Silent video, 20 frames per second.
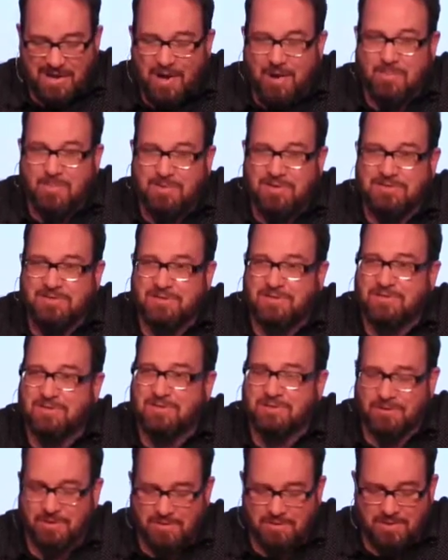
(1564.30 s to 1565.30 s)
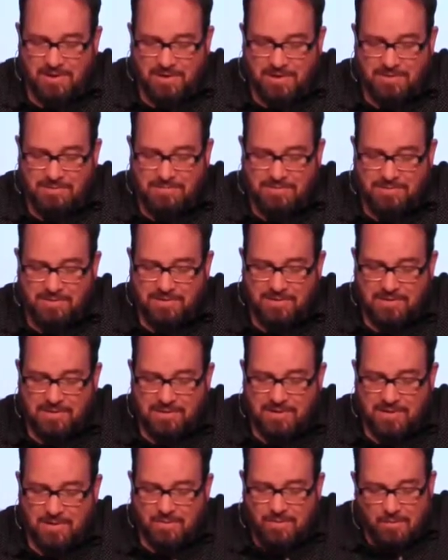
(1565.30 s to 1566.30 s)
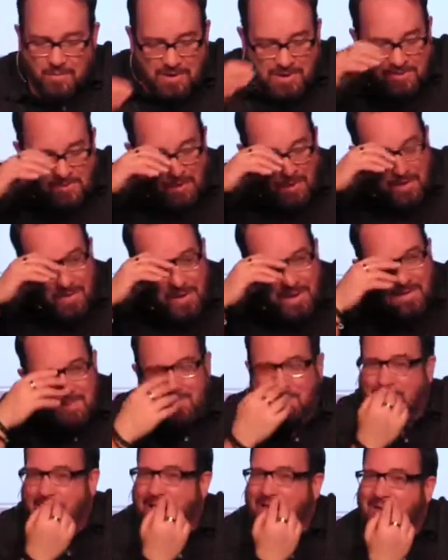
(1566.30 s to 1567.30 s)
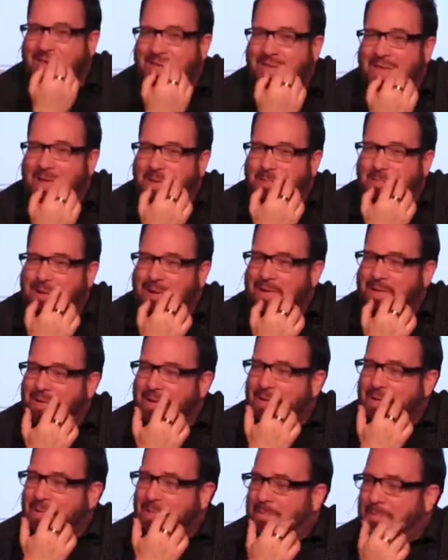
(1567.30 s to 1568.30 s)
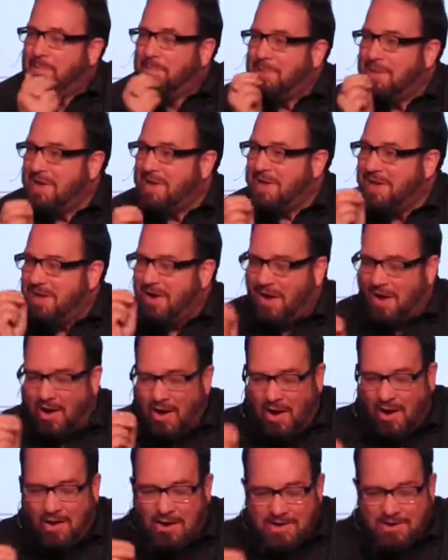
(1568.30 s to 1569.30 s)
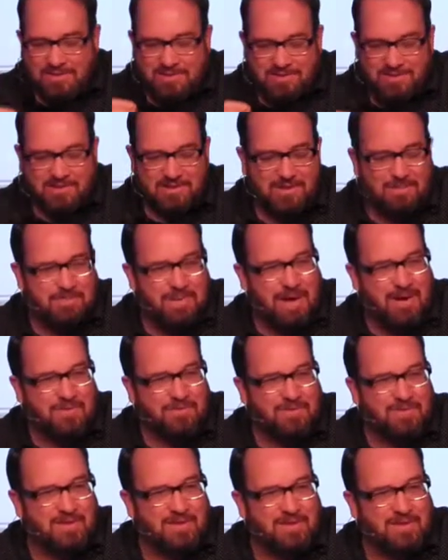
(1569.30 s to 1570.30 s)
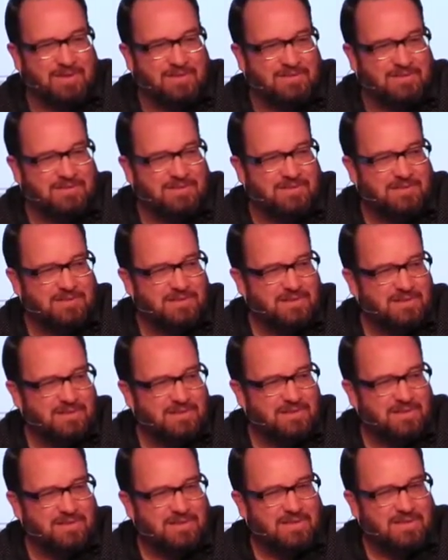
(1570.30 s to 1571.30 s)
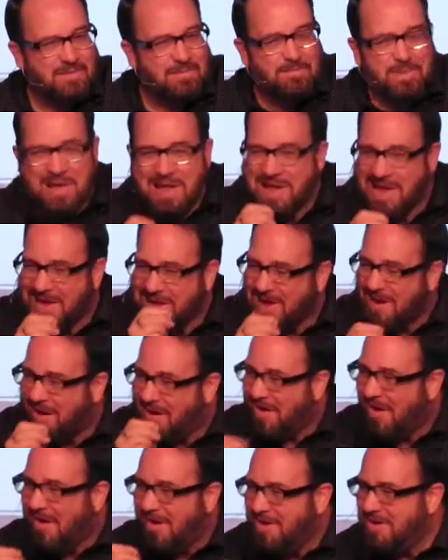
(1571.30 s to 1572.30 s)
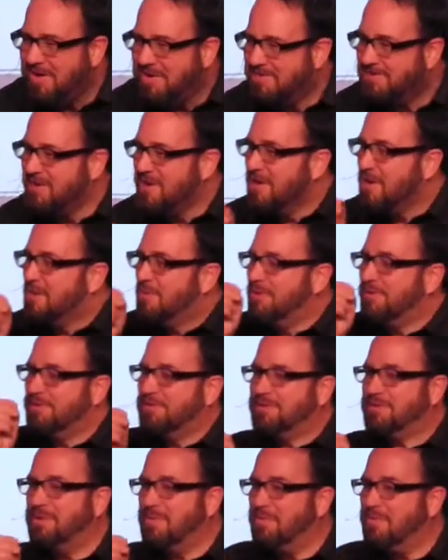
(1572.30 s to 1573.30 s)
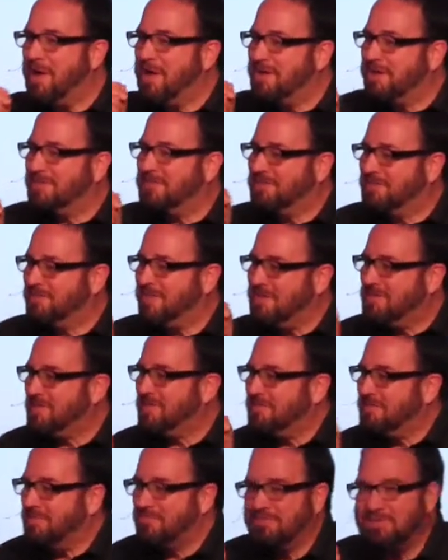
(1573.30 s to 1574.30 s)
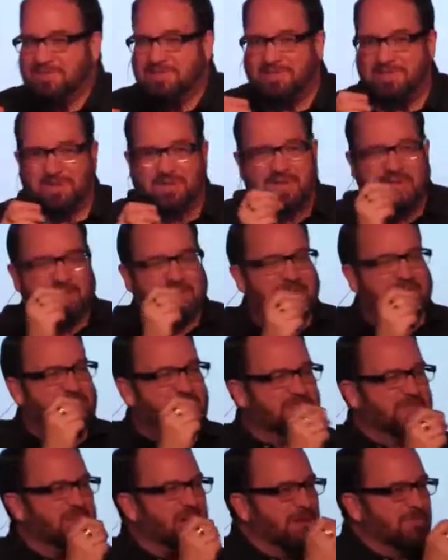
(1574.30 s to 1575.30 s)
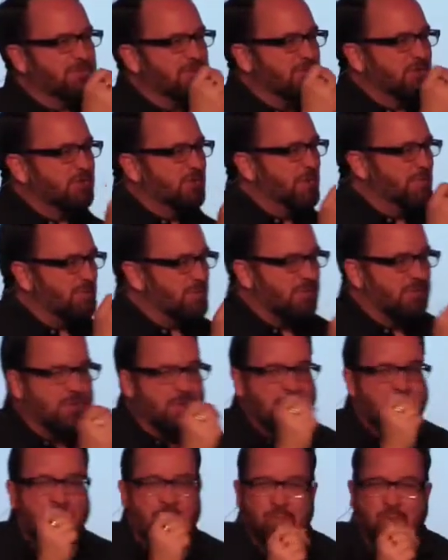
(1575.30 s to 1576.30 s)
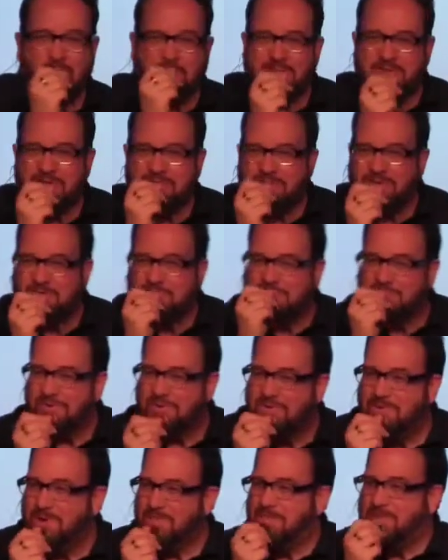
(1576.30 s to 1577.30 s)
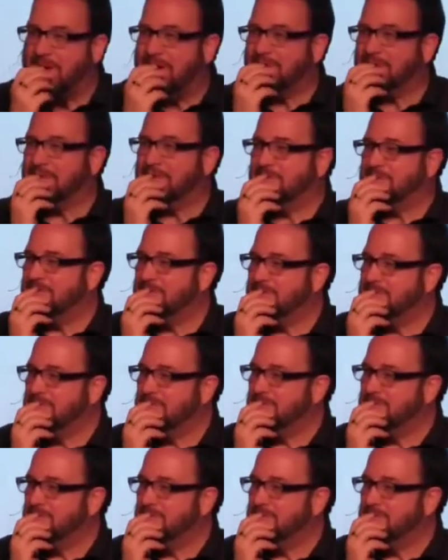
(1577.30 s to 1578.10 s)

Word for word: to help each other grow up. We grow up by... by being honest about things. Being honest. When somebody says something to you that is not scriptural, what do you do about it?